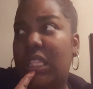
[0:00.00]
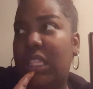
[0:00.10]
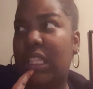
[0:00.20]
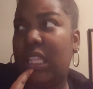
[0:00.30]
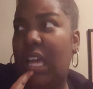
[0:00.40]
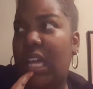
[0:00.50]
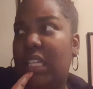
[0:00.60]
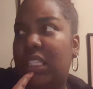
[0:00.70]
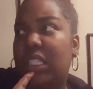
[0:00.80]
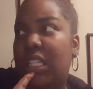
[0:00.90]

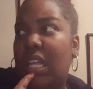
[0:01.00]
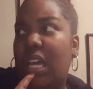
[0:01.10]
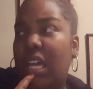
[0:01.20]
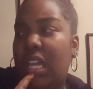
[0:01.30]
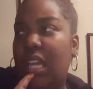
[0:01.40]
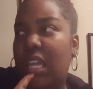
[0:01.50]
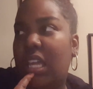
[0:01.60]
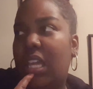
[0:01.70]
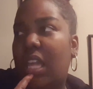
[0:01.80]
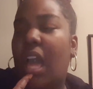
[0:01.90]
last night.
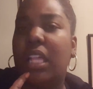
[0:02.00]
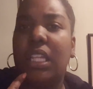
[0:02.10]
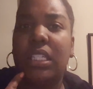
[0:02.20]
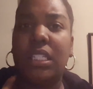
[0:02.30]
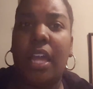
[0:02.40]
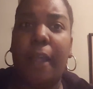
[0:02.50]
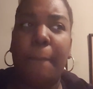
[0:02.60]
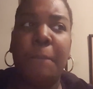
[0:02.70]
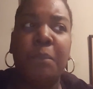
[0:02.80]
Yeah, last night.